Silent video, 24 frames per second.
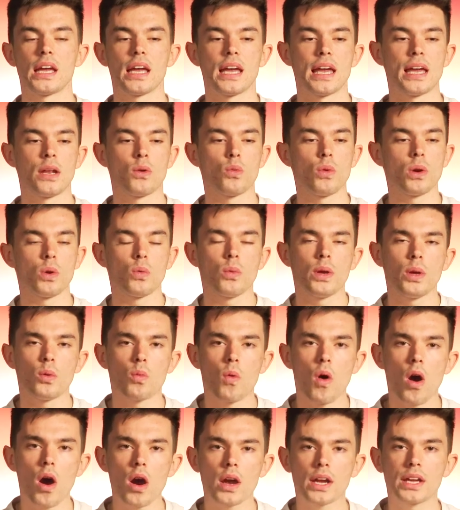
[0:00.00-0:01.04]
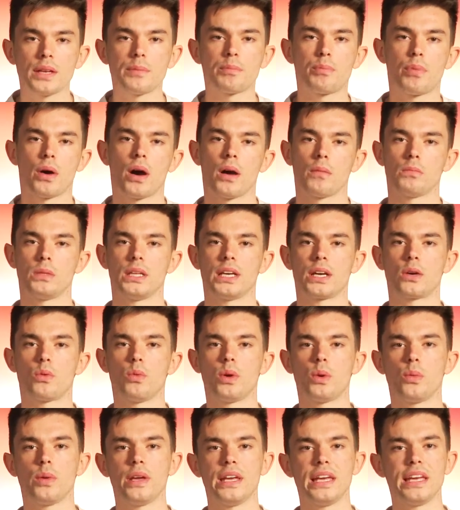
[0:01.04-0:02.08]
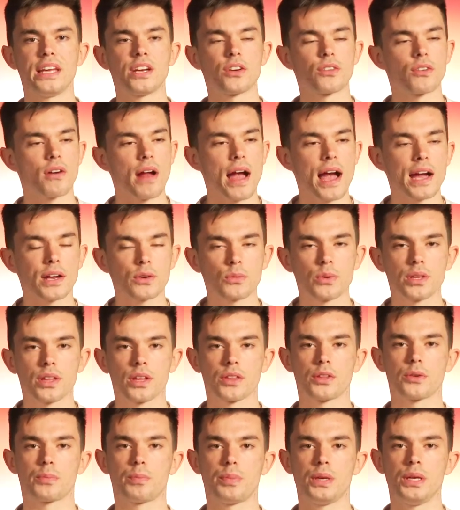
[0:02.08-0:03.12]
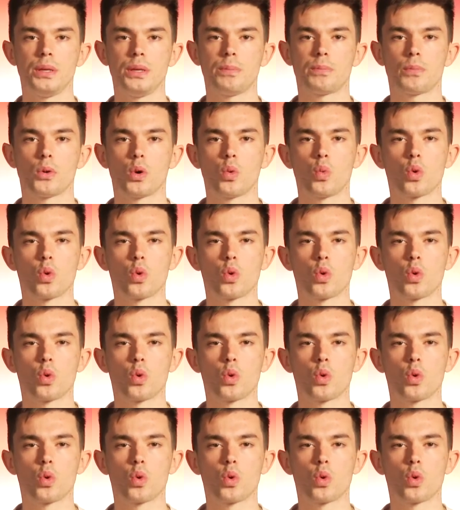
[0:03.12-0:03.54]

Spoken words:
And when we walk in public, when we interact with other people,